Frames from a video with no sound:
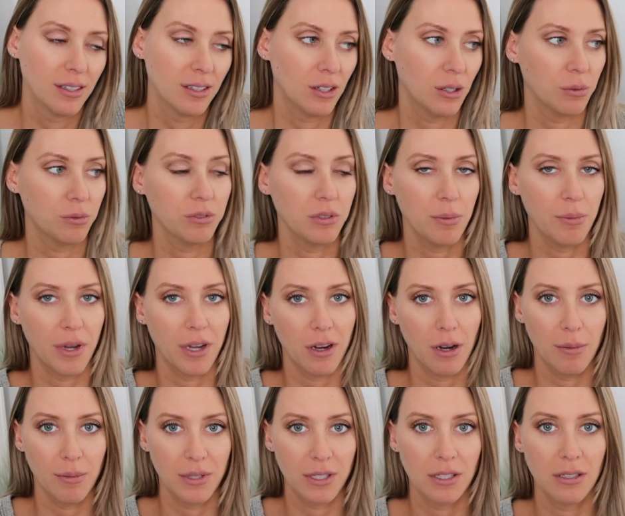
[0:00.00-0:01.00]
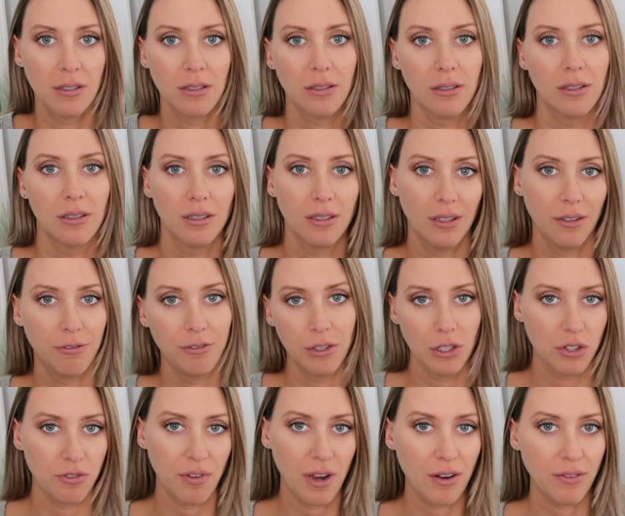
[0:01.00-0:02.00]
Hopefully my arm
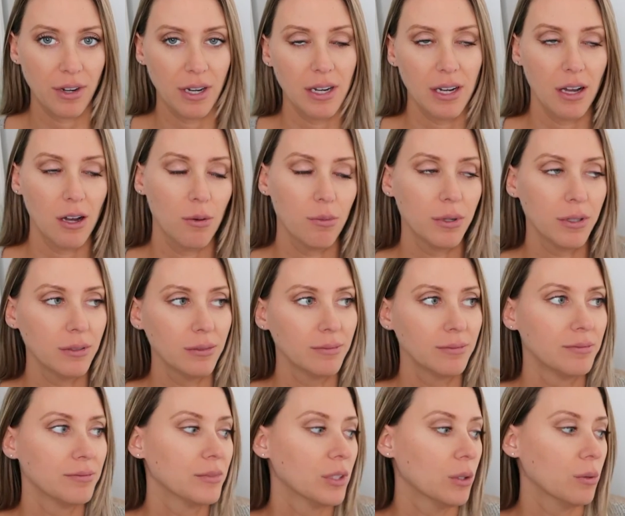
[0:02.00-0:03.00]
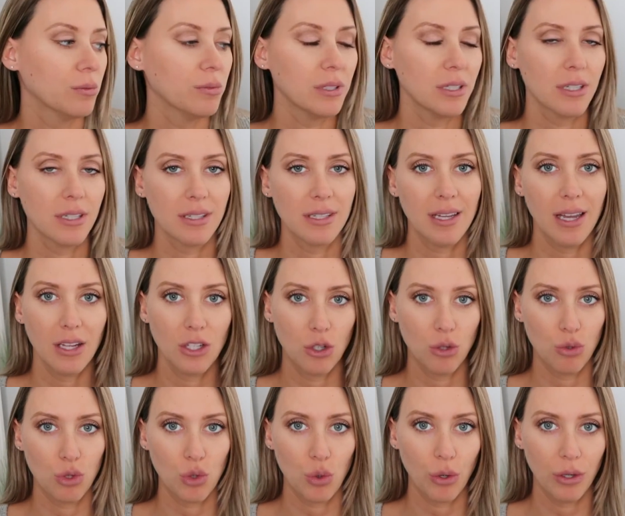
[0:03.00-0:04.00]
feels fine right now, but hopefully it doesn't get
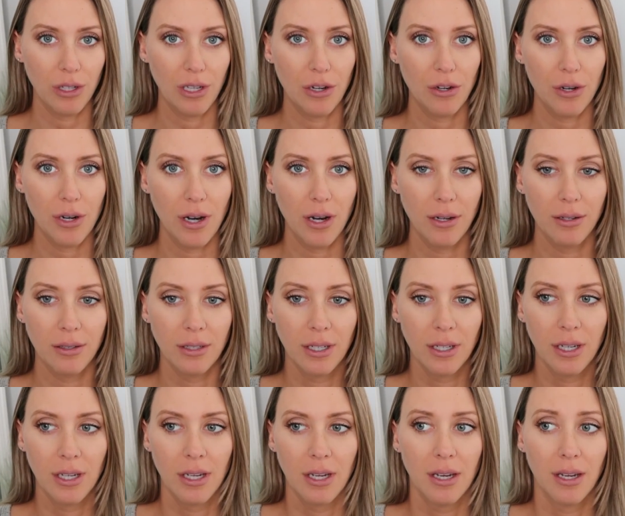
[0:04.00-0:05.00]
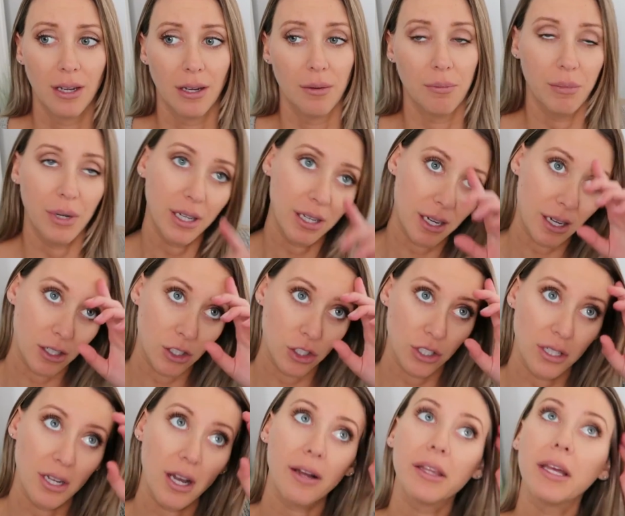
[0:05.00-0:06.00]
too sore later on. Mike
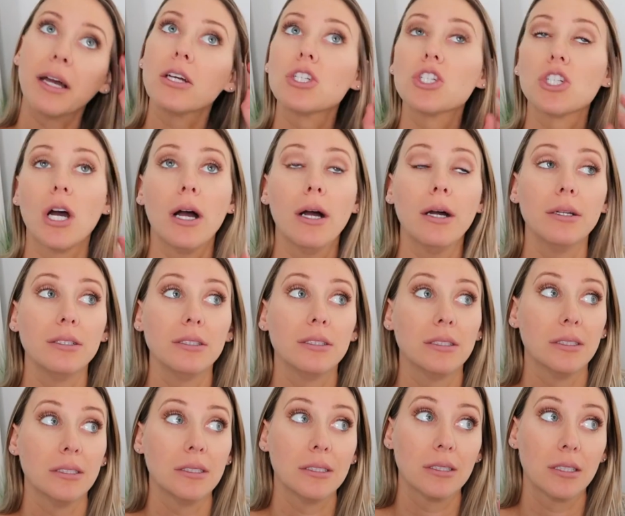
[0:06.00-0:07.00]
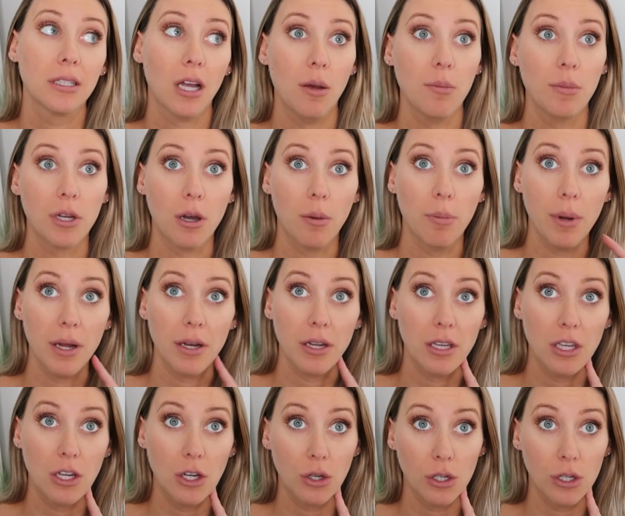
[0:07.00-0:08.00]
actually got that shot coming up on a
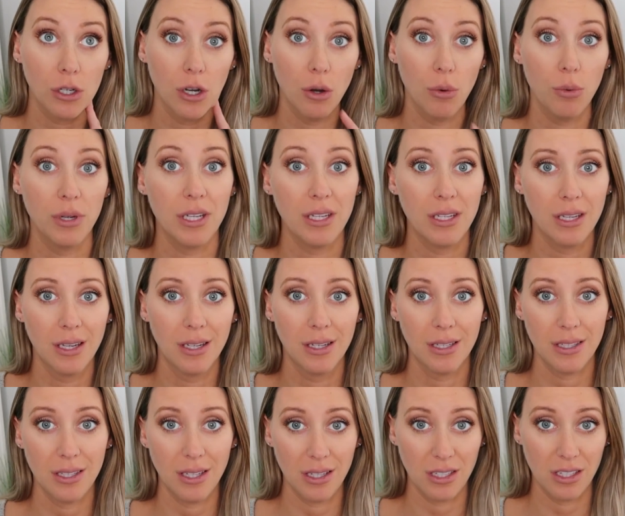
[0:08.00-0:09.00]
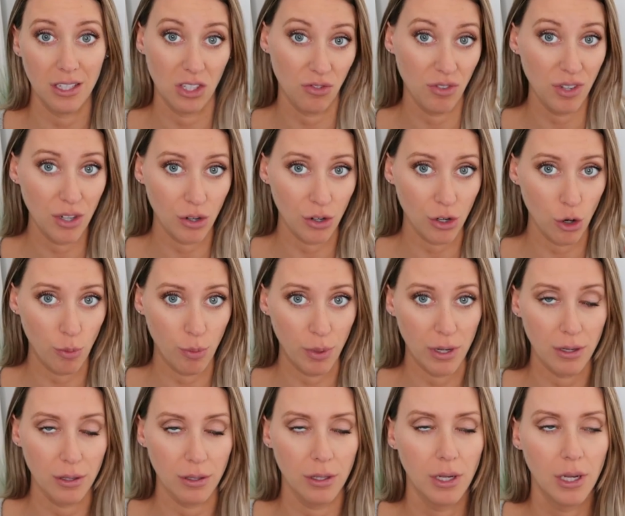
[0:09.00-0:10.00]
year ago when he sliced his finger
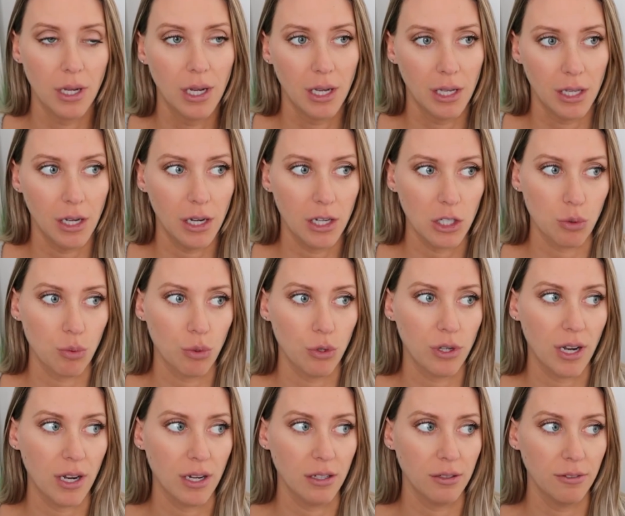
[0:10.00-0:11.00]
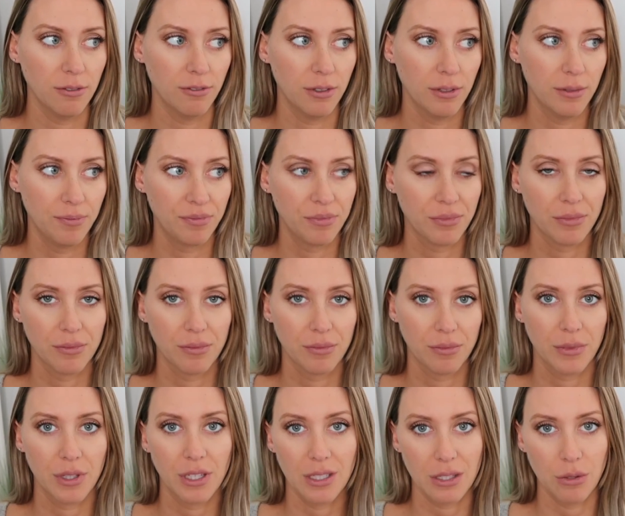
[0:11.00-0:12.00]
open. The hospital kind of,
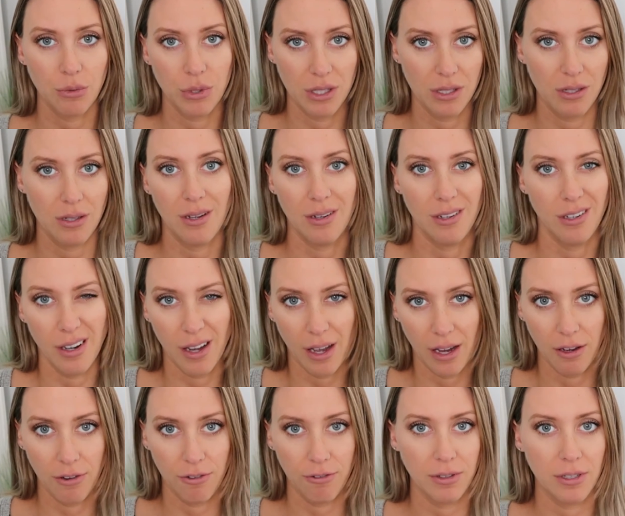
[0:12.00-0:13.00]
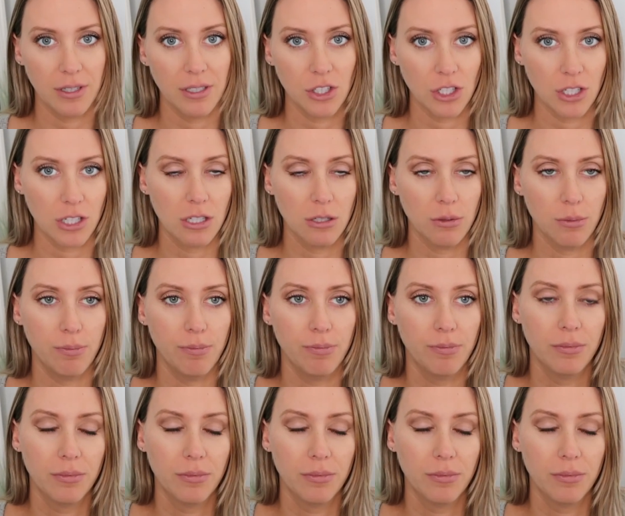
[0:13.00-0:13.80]
because it was on a knife, and just to